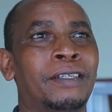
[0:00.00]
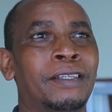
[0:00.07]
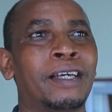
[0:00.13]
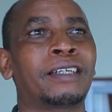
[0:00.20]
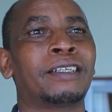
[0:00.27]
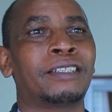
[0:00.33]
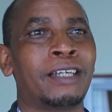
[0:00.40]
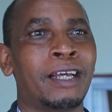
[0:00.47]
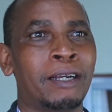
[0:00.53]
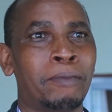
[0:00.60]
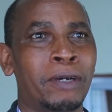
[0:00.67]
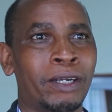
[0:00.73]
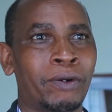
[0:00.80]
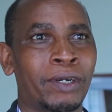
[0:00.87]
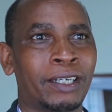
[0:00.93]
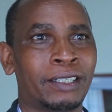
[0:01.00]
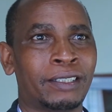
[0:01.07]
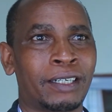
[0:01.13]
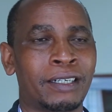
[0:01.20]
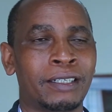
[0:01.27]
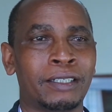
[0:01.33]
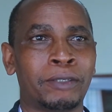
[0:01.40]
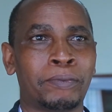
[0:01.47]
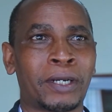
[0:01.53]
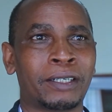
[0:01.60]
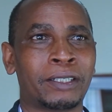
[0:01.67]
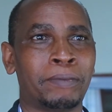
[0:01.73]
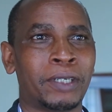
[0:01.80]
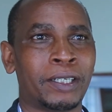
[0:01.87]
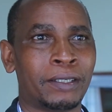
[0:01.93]
That is done by our catering
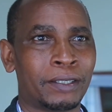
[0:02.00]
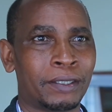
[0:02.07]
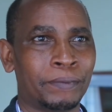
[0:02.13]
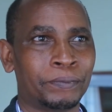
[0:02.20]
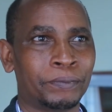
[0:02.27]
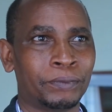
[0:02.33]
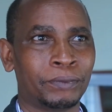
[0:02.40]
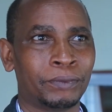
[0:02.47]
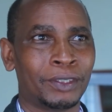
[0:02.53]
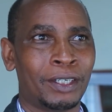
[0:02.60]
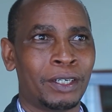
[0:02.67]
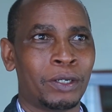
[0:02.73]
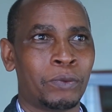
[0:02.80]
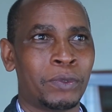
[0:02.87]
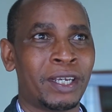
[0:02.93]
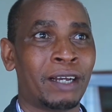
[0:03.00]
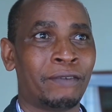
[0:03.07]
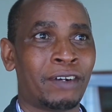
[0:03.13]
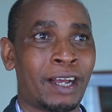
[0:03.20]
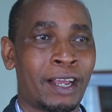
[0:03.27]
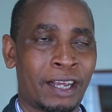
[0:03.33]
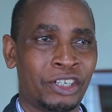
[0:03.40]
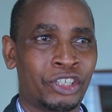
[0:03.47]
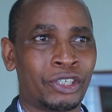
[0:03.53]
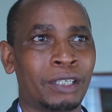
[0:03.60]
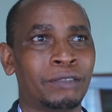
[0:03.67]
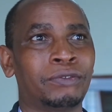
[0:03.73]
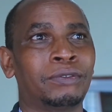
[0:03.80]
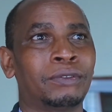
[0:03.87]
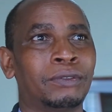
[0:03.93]
department. We have a head chef